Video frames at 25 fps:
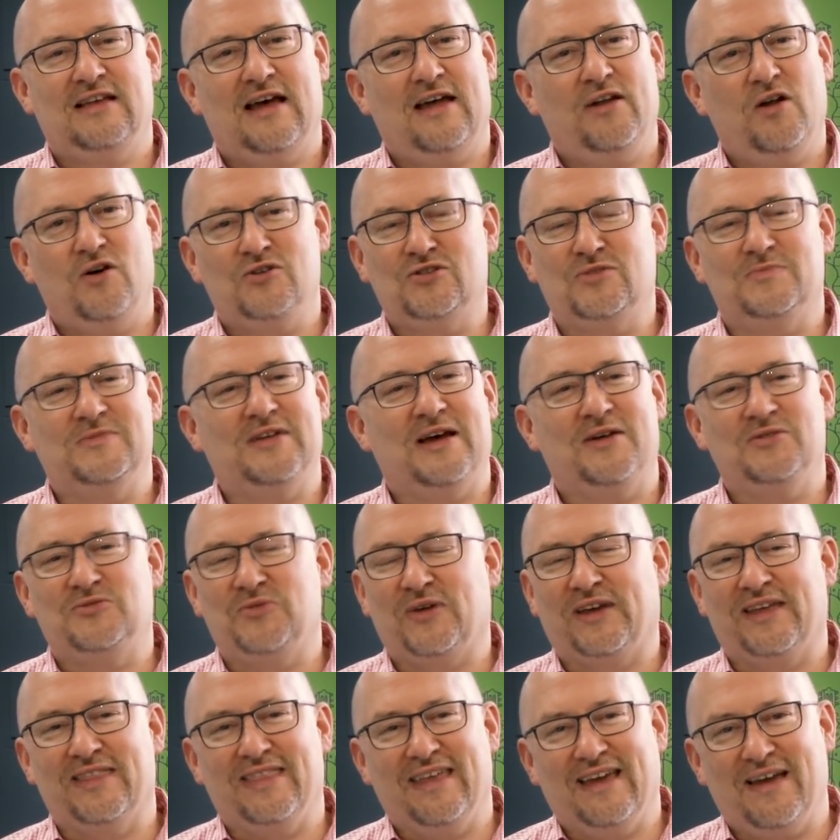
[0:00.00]
I know sometimes we
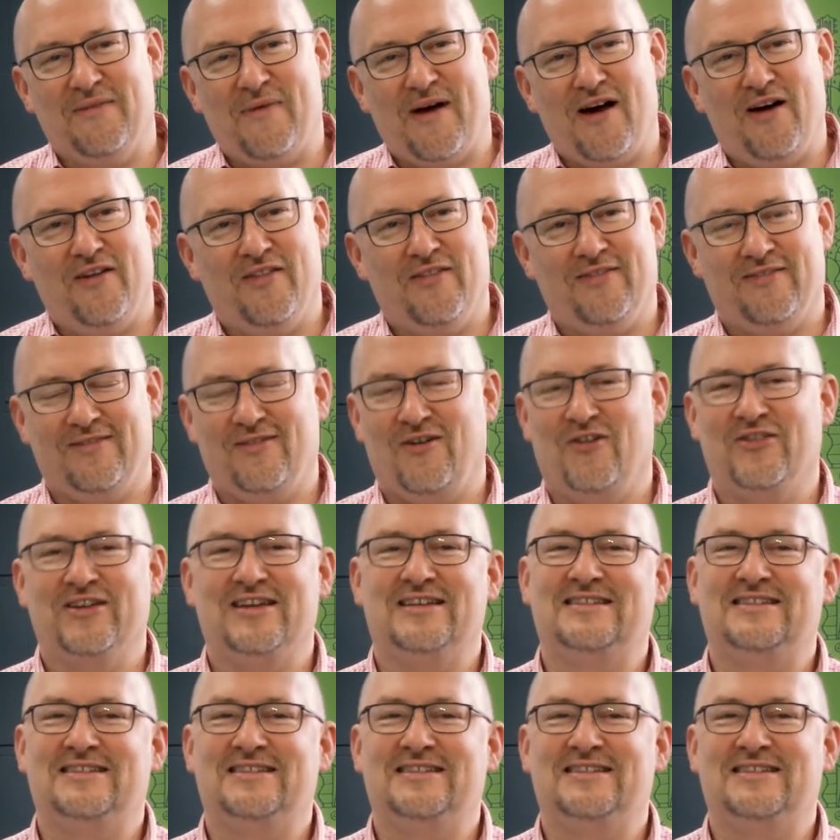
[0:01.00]
can think about all the